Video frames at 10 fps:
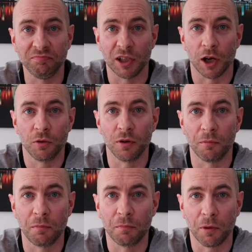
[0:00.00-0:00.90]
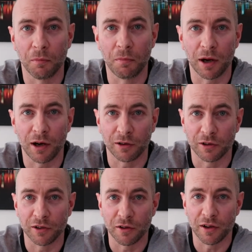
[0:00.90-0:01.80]
you know, on
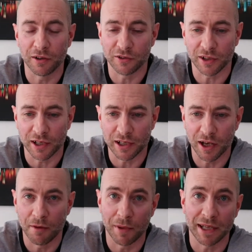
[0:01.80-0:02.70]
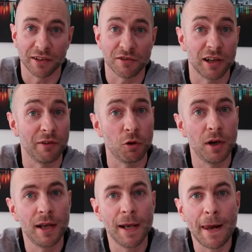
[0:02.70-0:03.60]
par and at a maintenance level.